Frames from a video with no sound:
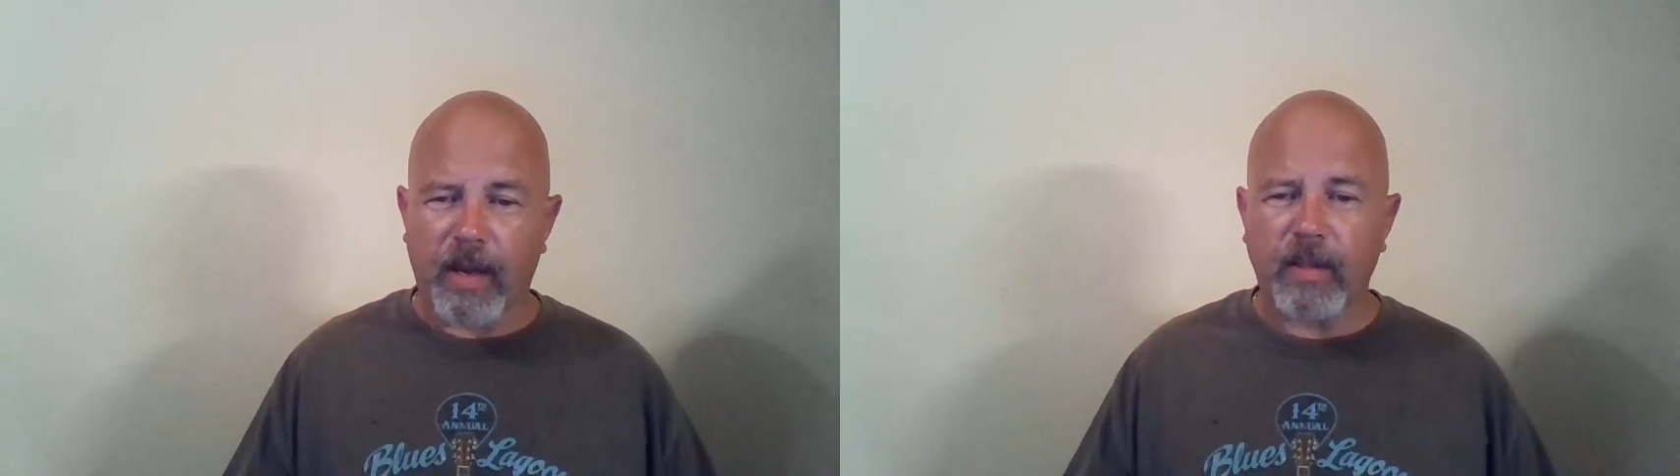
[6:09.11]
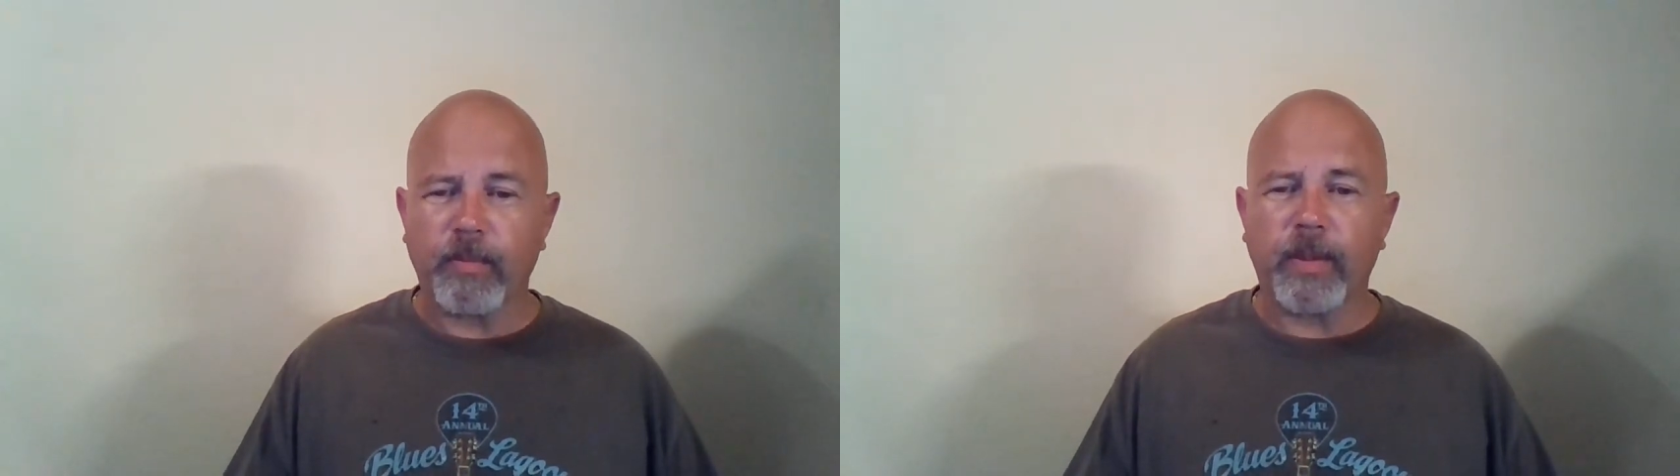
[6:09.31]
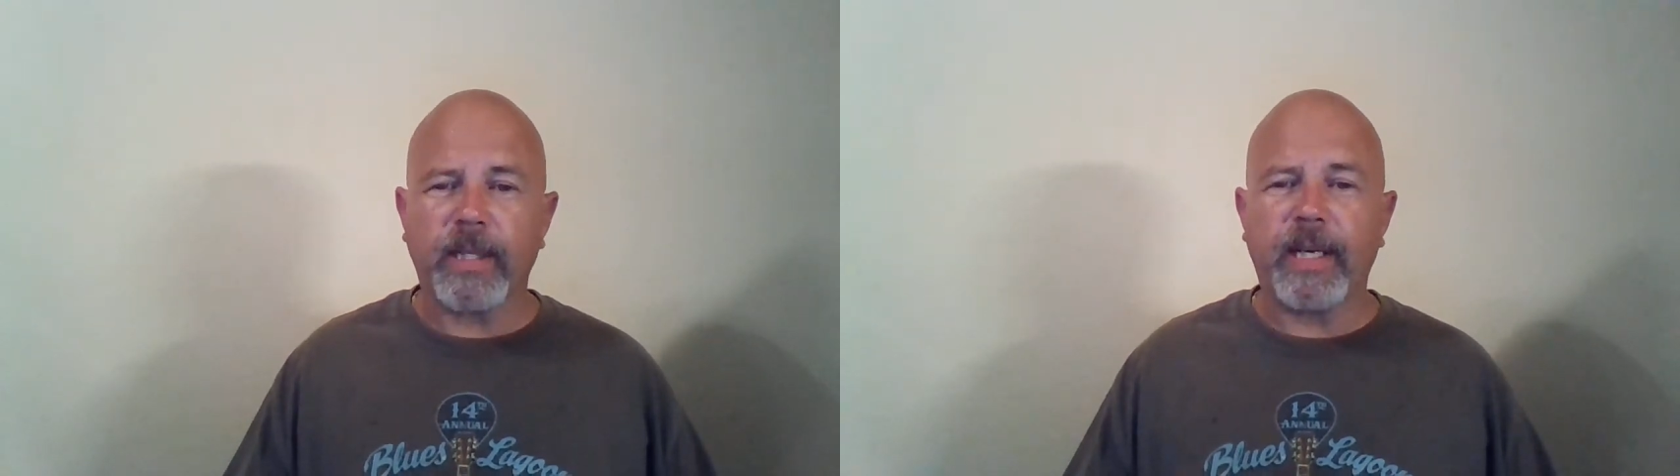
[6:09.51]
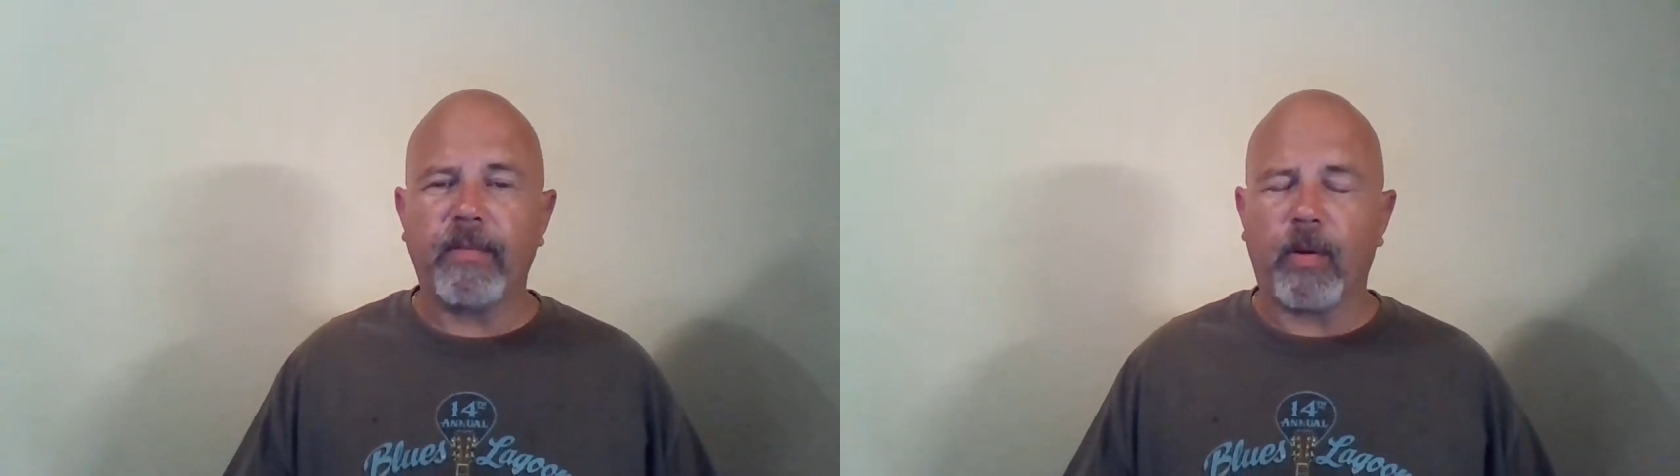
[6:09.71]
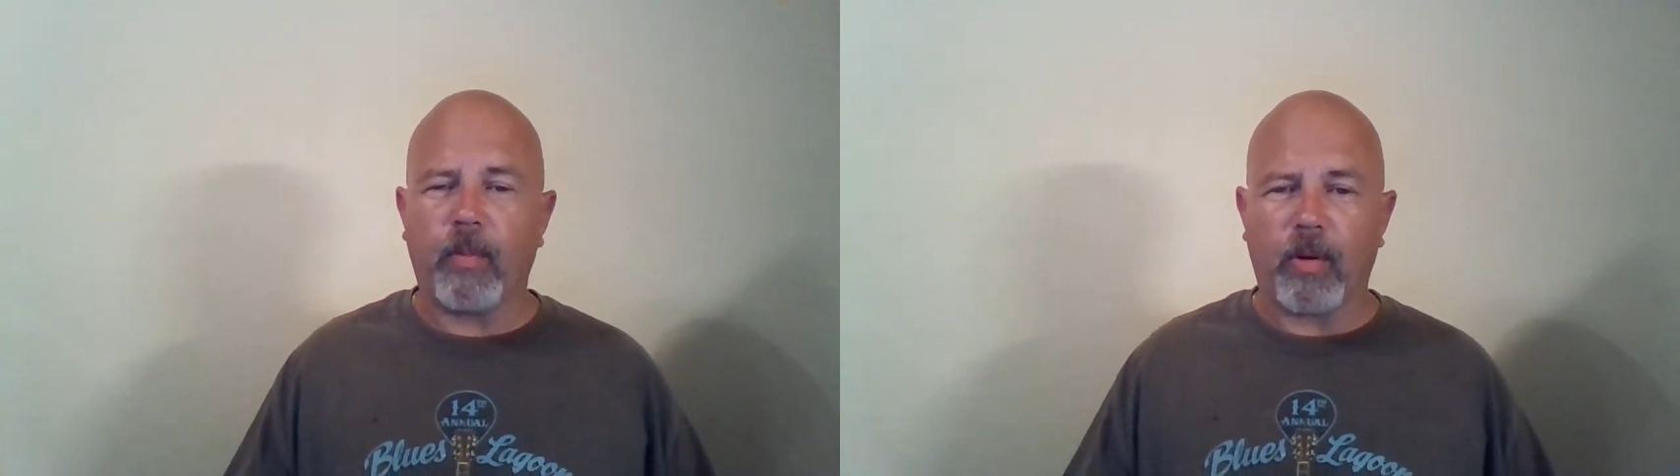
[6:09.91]
is
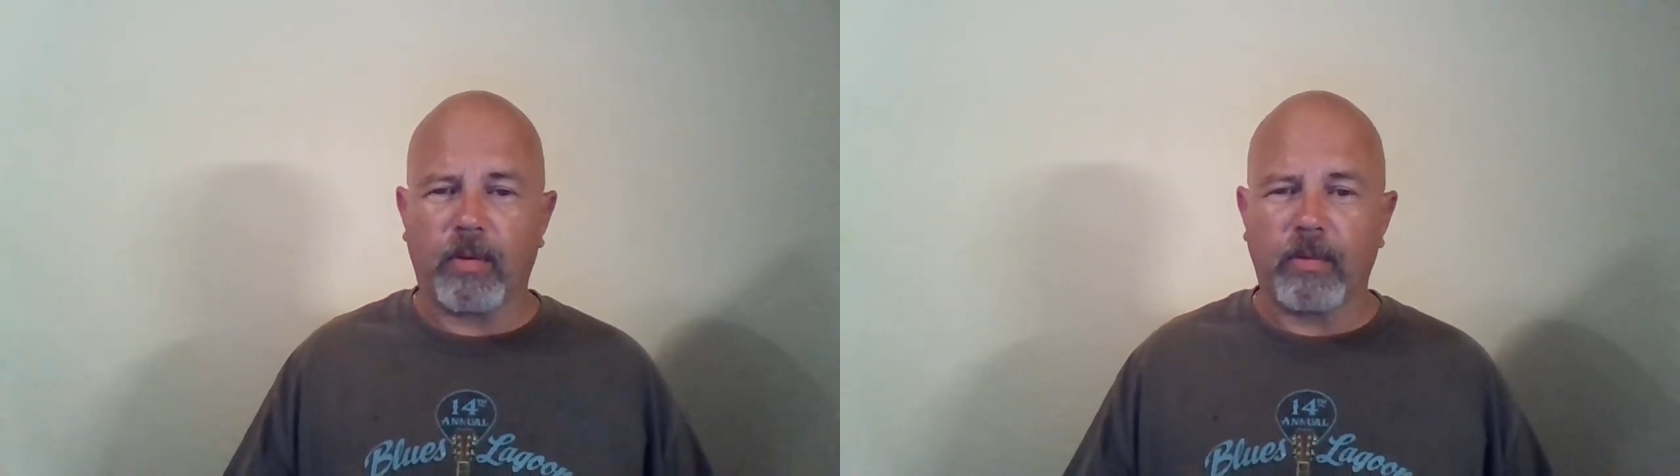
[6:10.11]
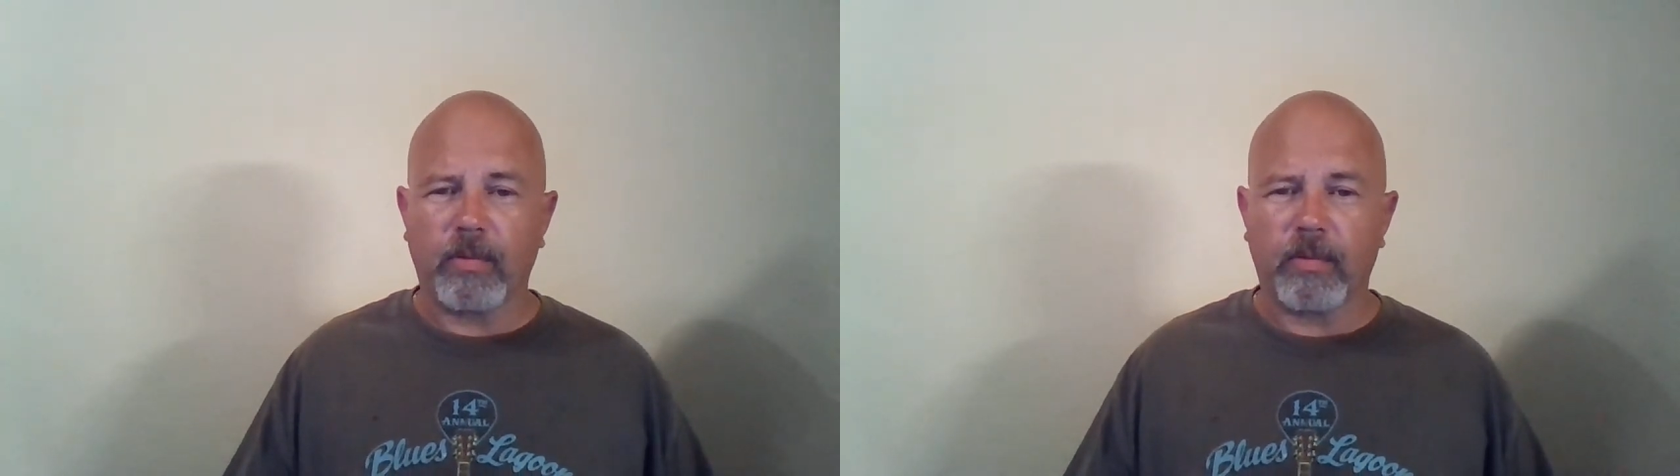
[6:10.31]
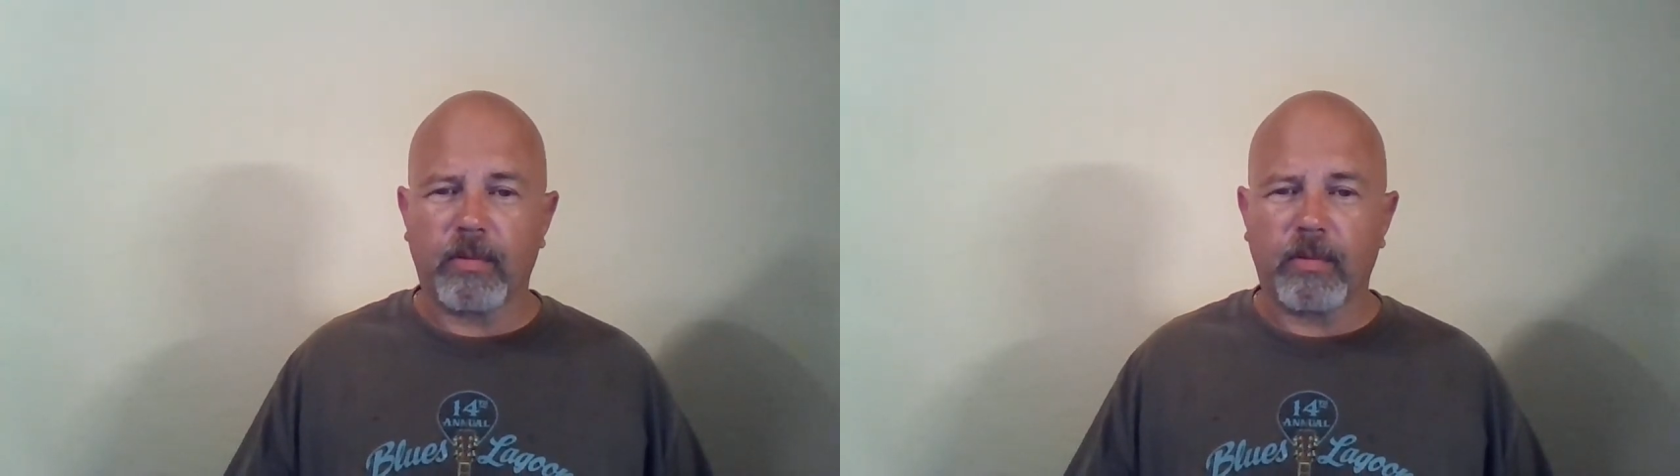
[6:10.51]
believable,